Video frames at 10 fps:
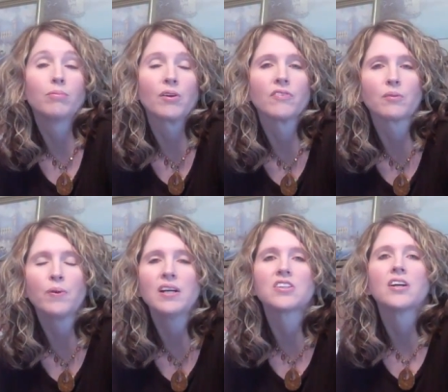
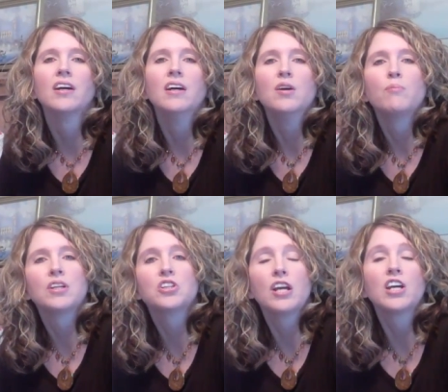perfect pitch.
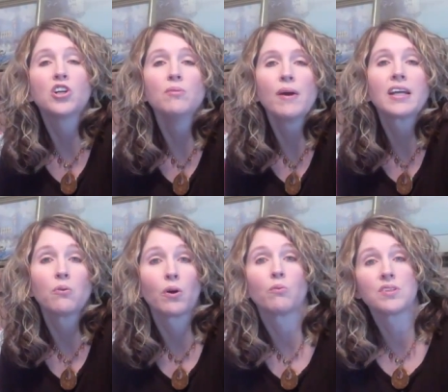But he could make
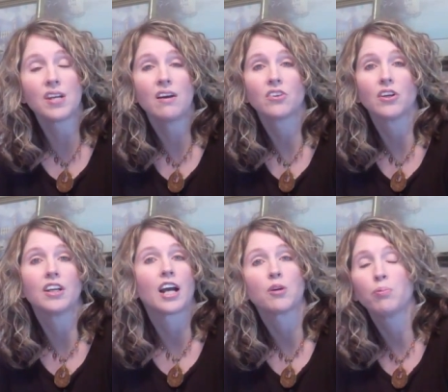it where it would sound good,
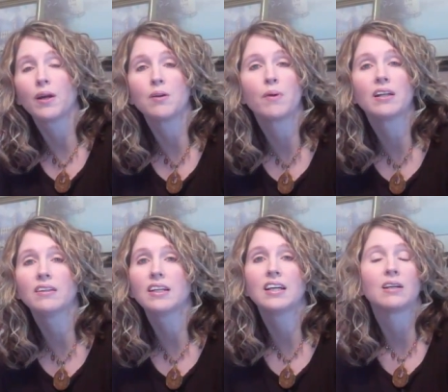and I could play a
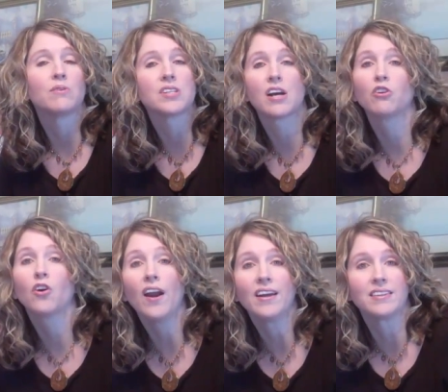melody and it would sound
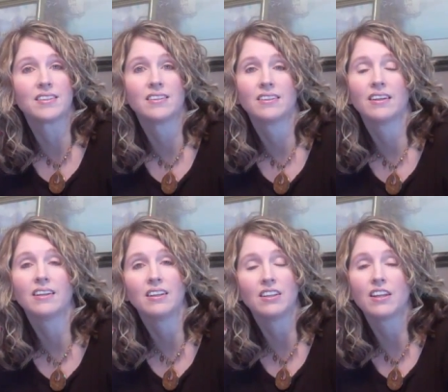great.
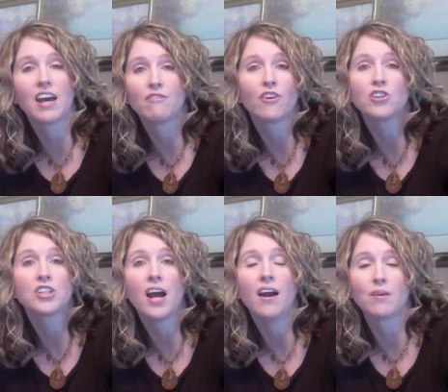That
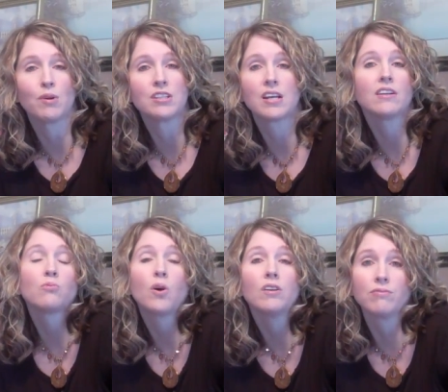first time, it
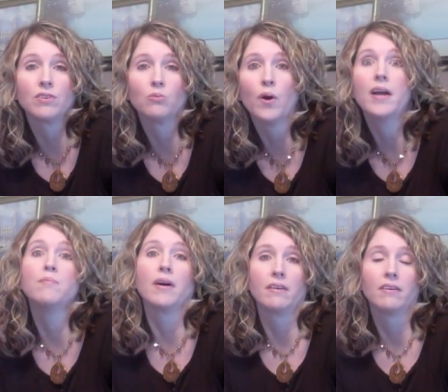sounded wonderful,
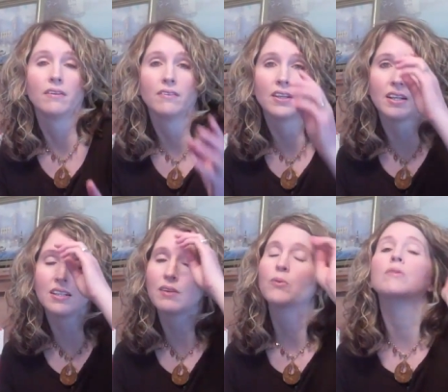way better than
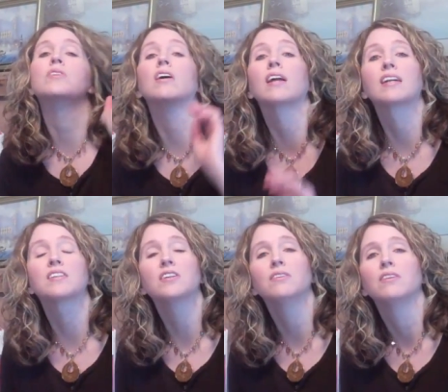it did when it was all out
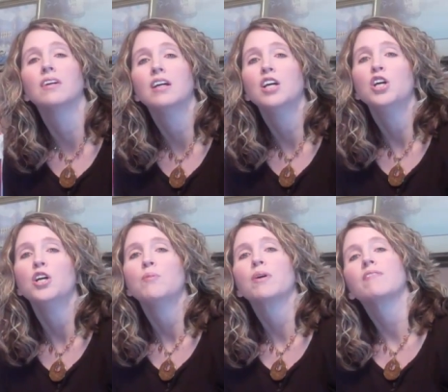of tune.
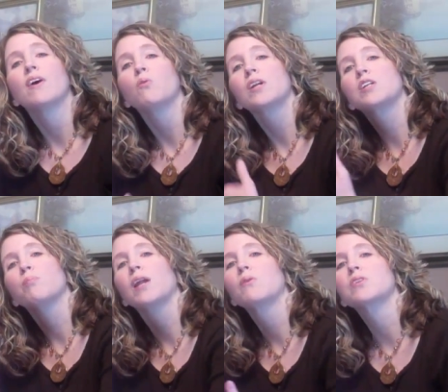But if I wanted to
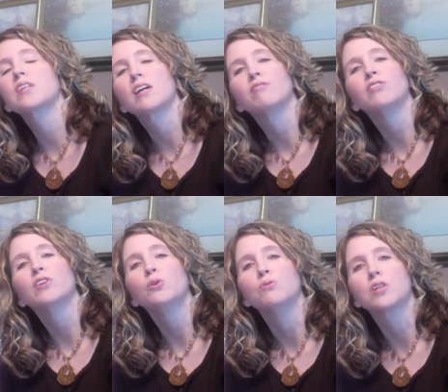play with, say, a
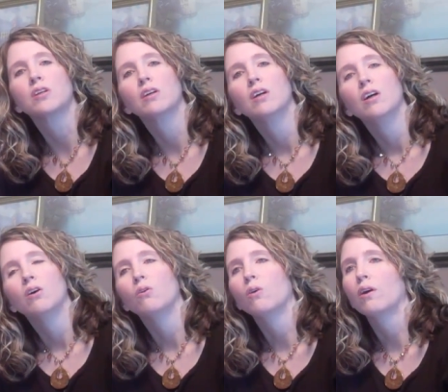flute
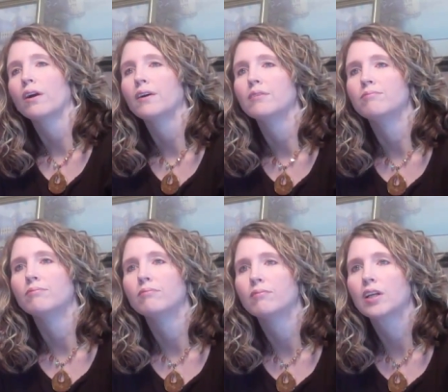or a
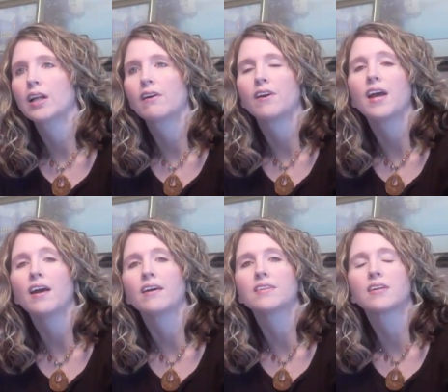
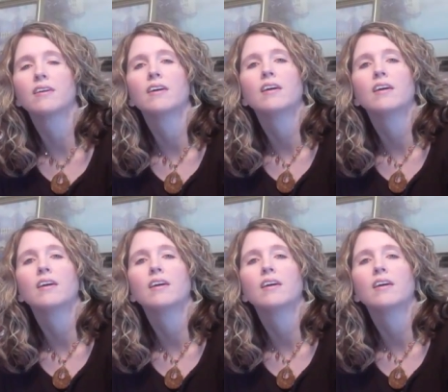clarinet,